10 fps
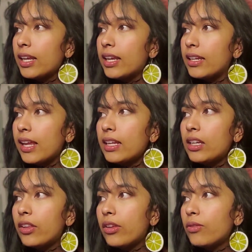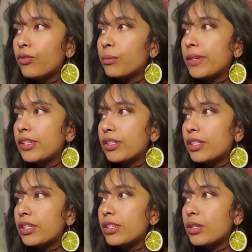and any other
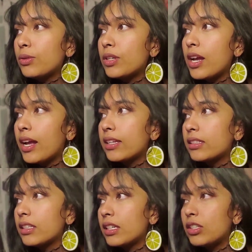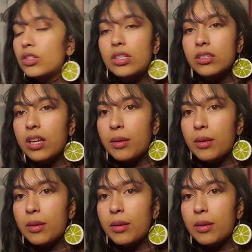information you would ask in your design